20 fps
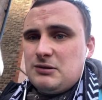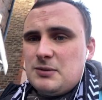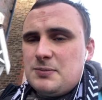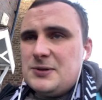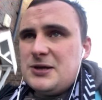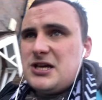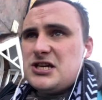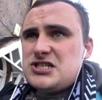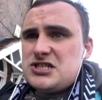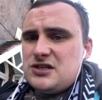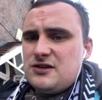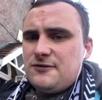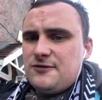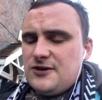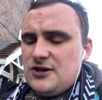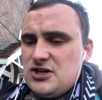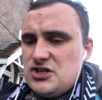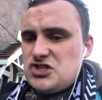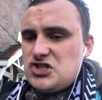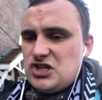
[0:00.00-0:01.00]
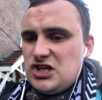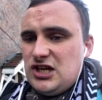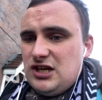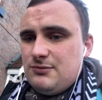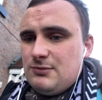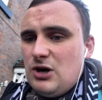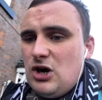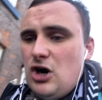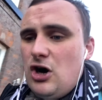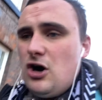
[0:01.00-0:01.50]
place in the first team
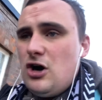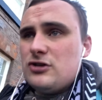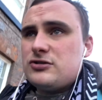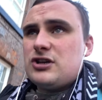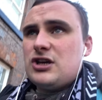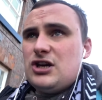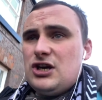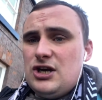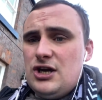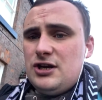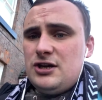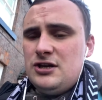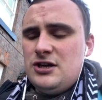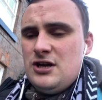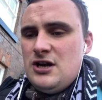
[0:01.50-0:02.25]
or to